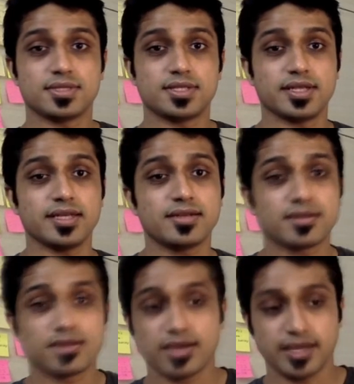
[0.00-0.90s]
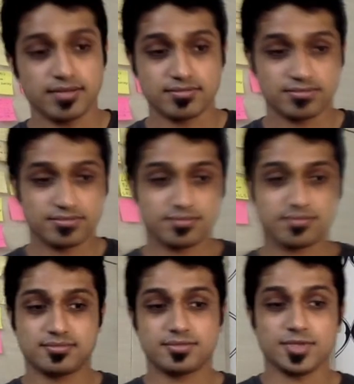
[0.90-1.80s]
Right? And
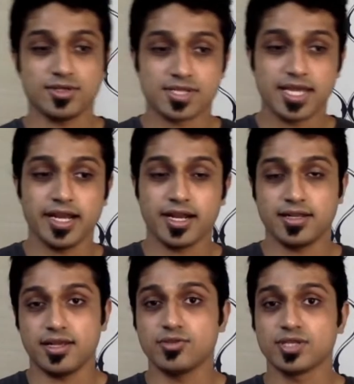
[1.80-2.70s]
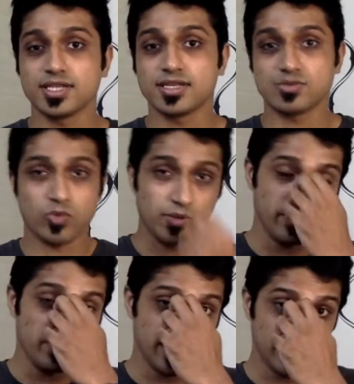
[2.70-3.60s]
honestly, I don't think there's one
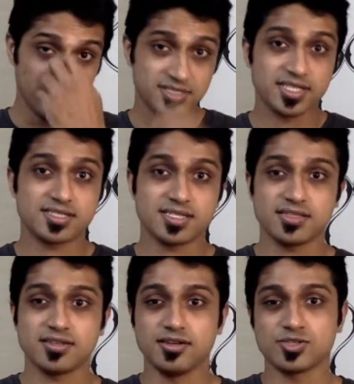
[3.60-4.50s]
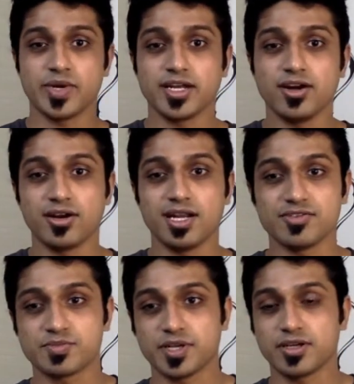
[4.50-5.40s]
biblical verse that says, here's why God loves
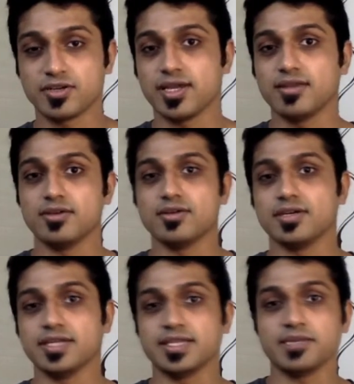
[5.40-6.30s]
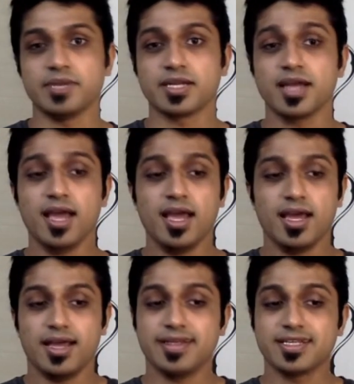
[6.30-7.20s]
prayer together or anything. But
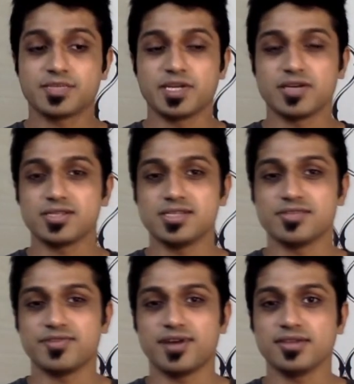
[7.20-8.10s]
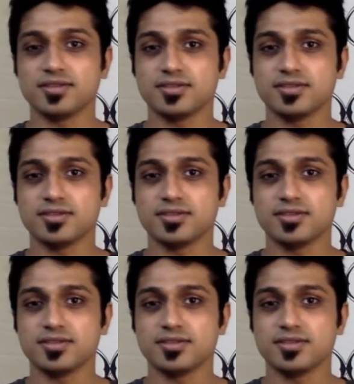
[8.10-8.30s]
I think it's because he's a father.